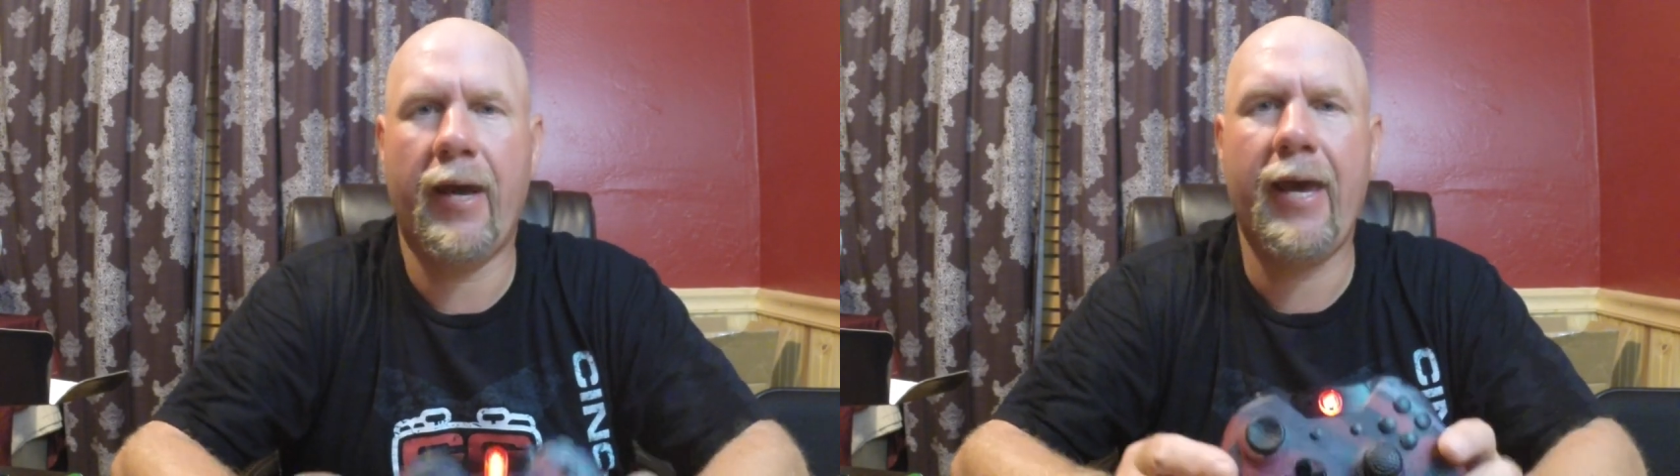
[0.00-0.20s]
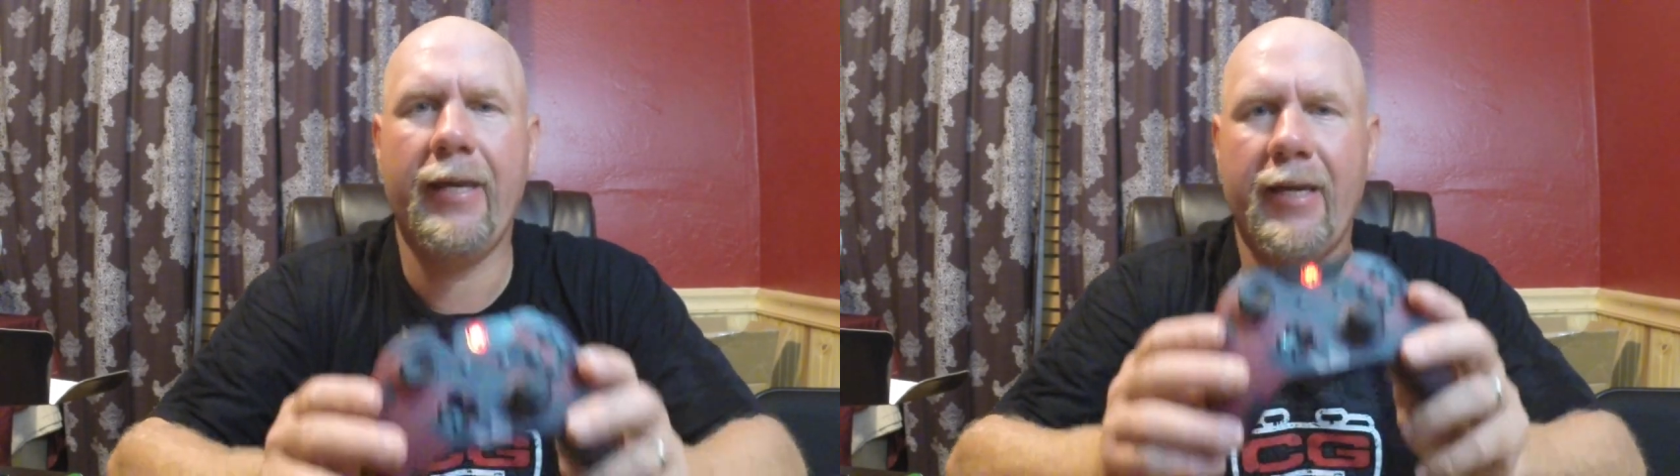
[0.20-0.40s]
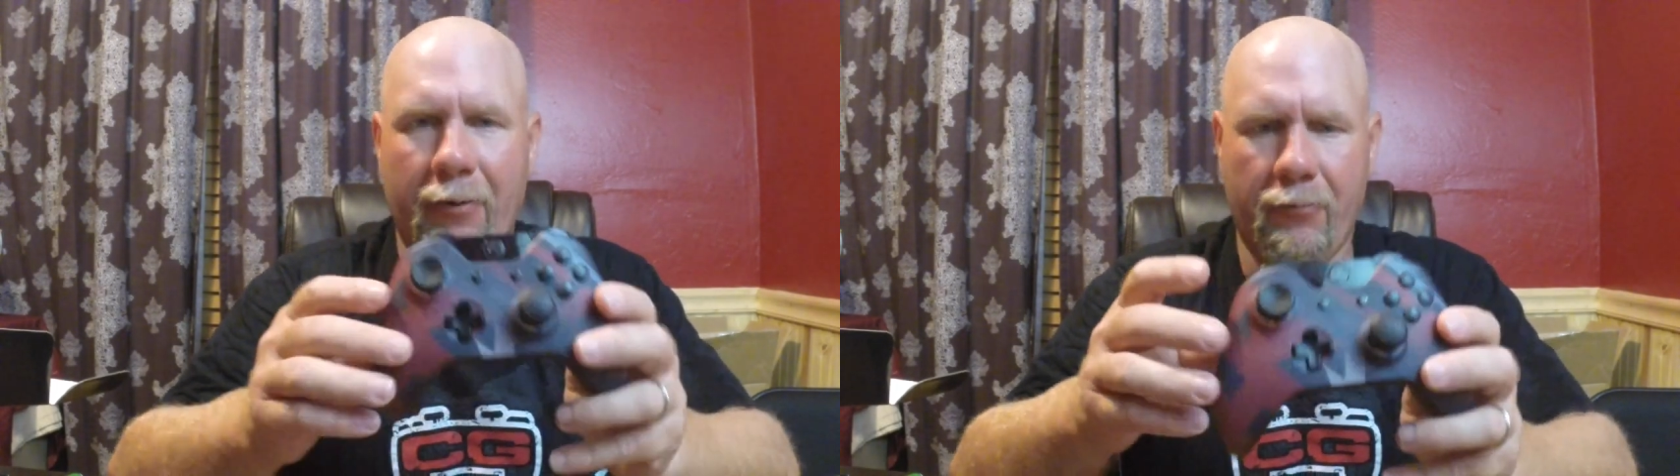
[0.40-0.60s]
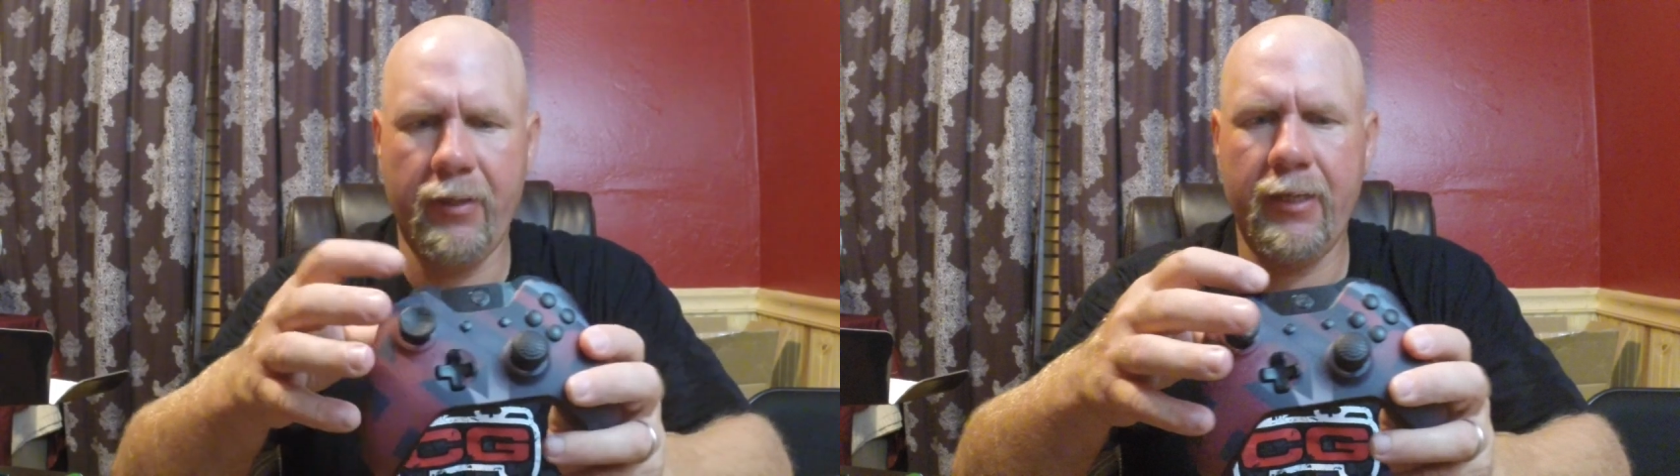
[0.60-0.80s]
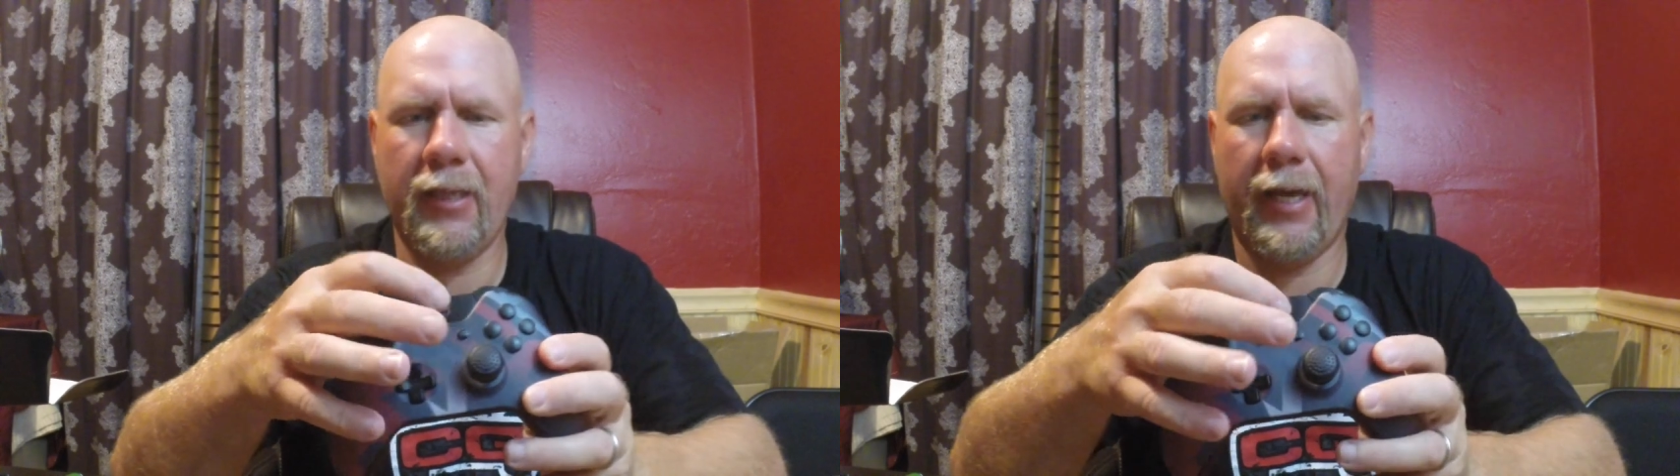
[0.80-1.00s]
and I
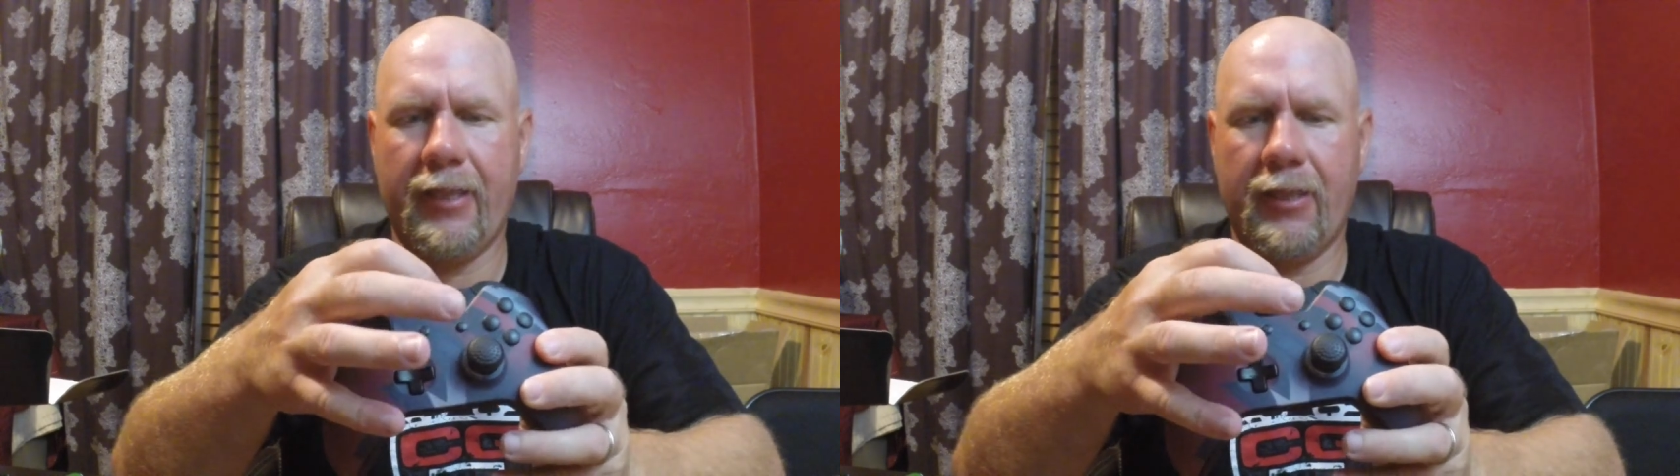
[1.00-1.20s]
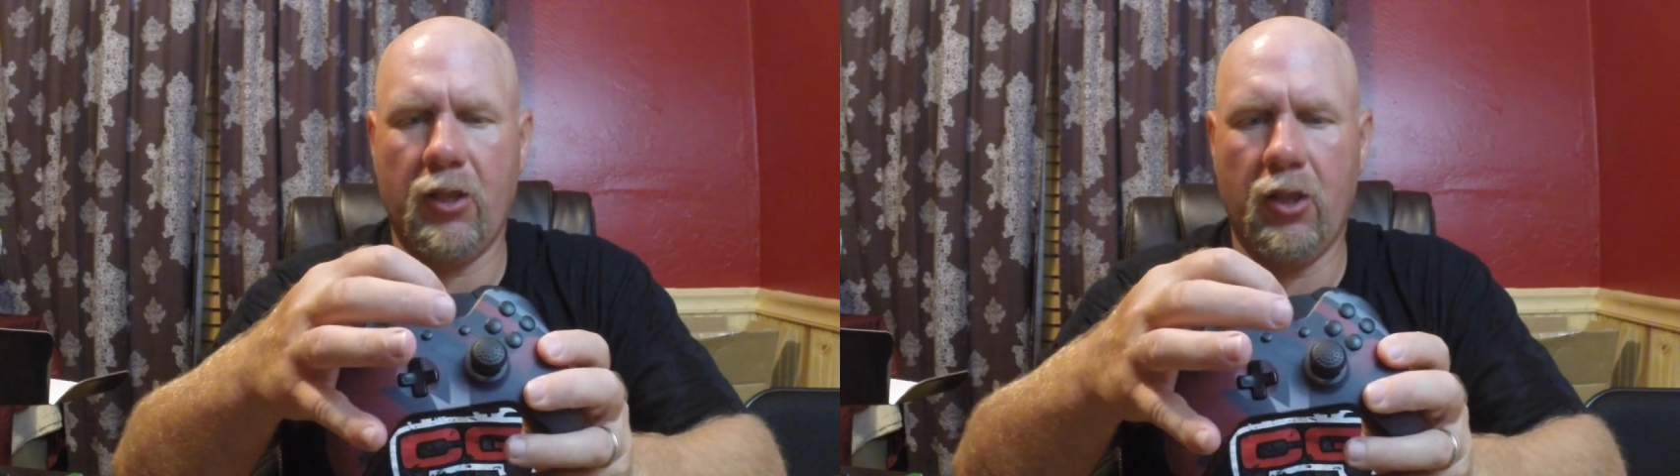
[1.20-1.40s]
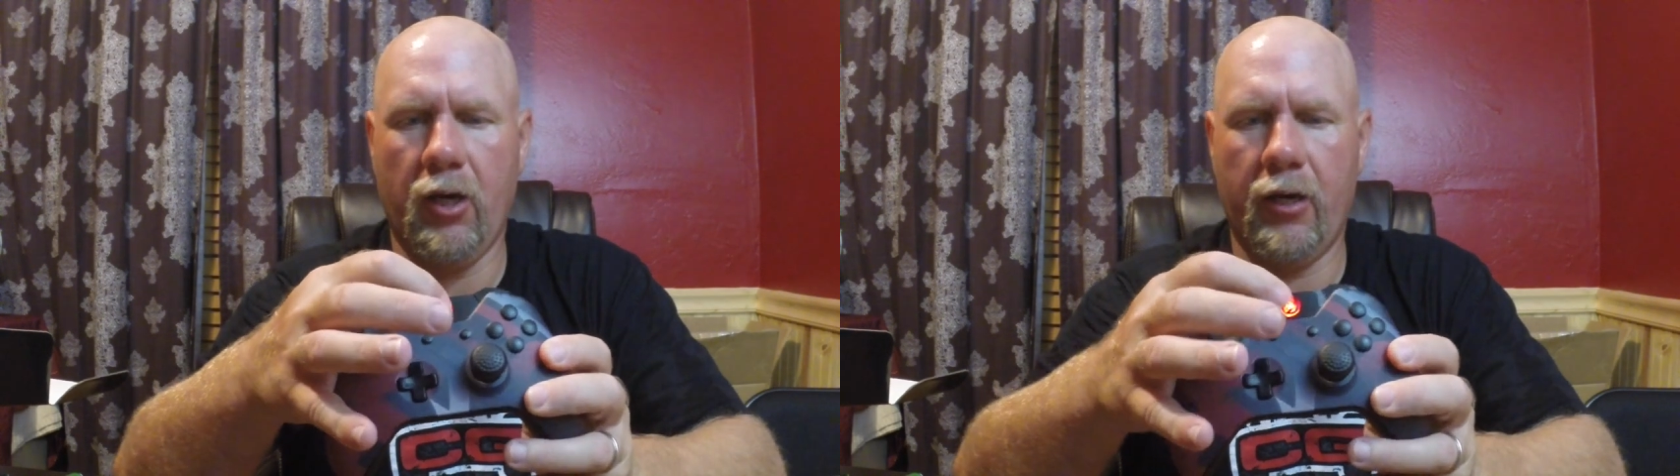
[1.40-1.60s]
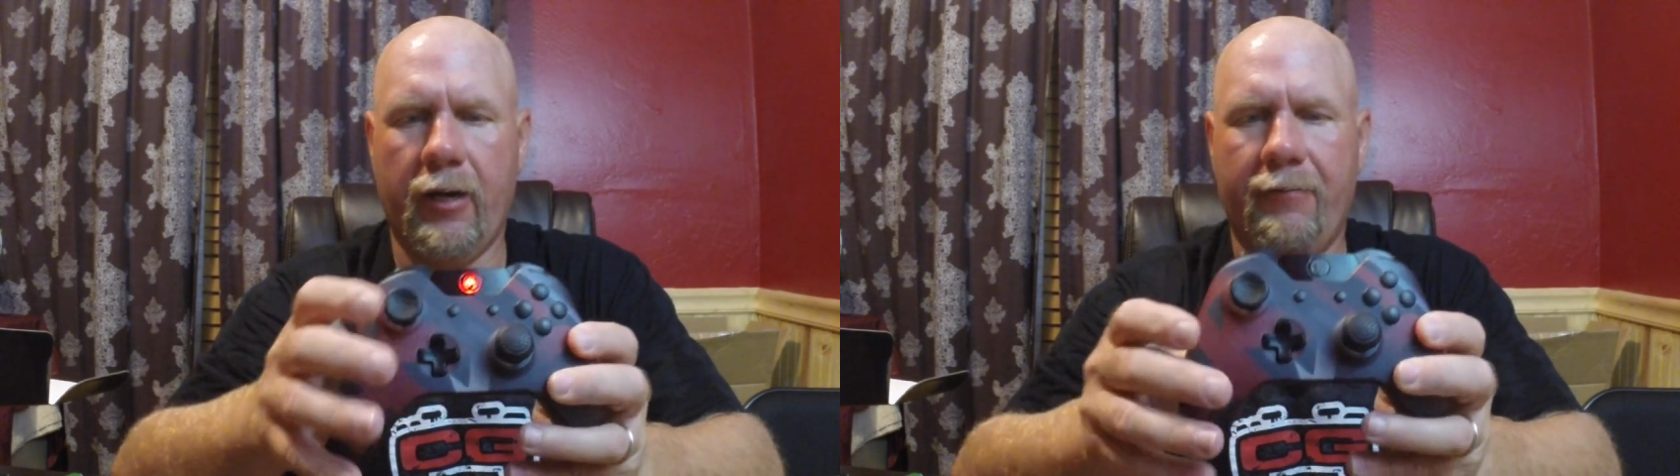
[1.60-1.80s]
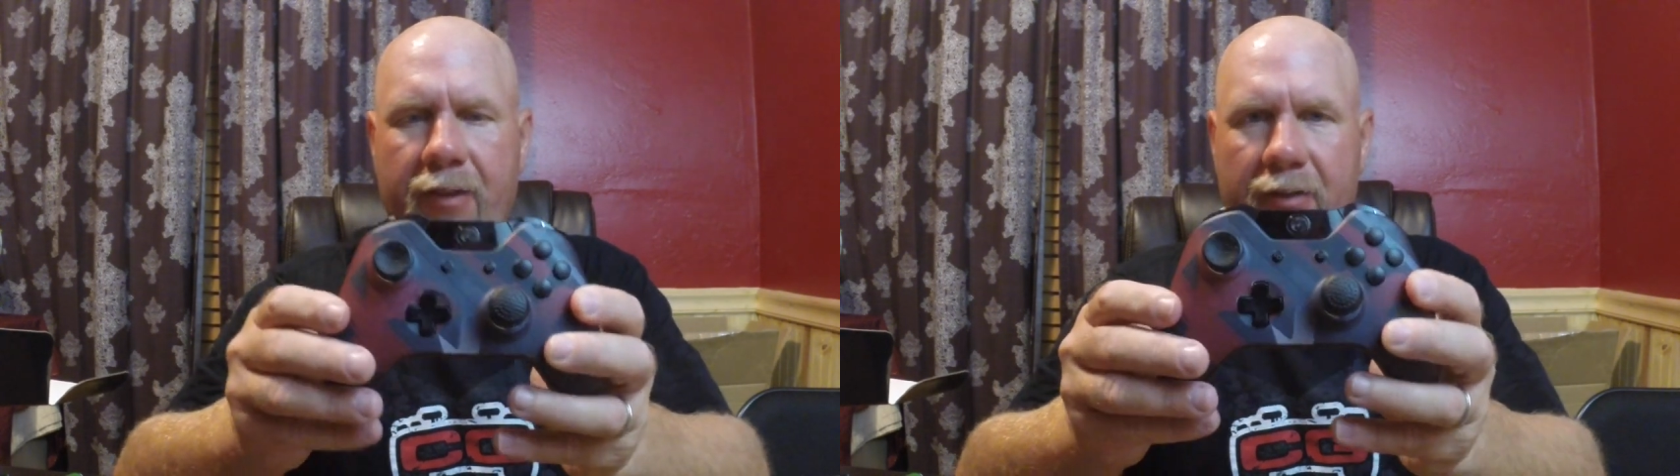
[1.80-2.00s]
really like the look
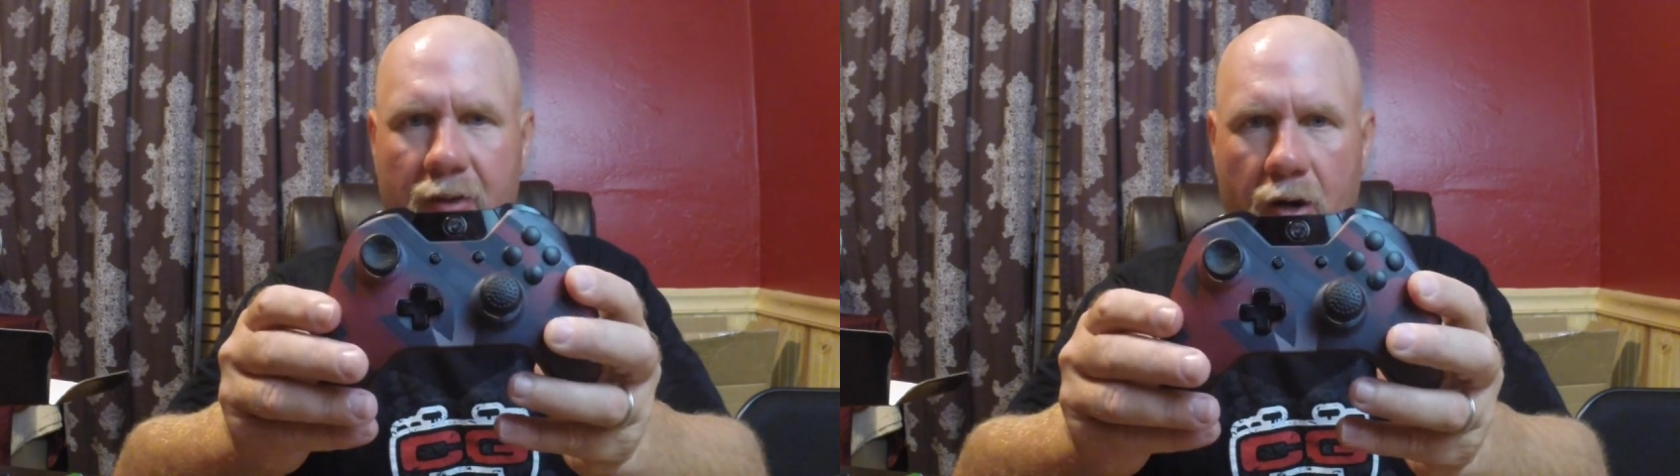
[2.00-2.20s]
of this